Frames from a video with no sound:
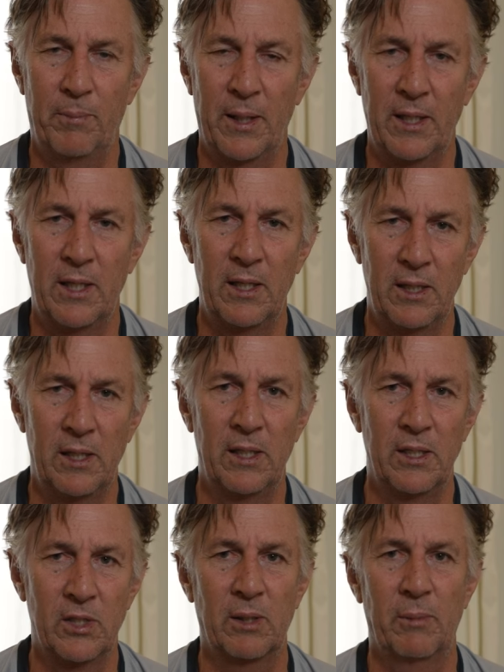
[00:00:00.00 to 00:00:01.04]
but
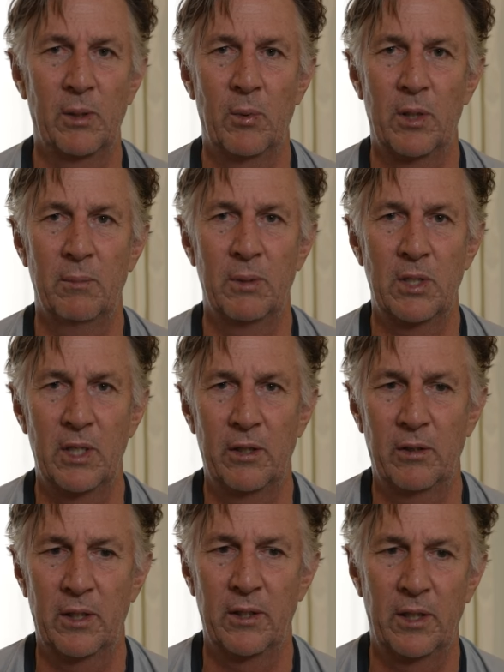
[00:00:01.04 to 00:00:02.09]
he is somebody with the
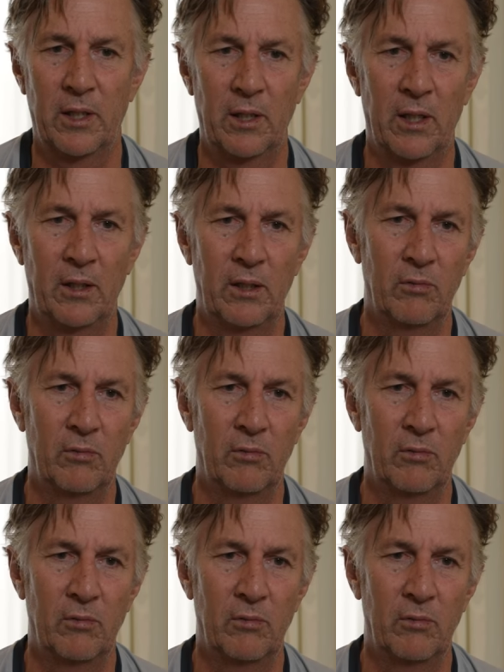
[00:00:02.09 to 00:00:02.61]
material and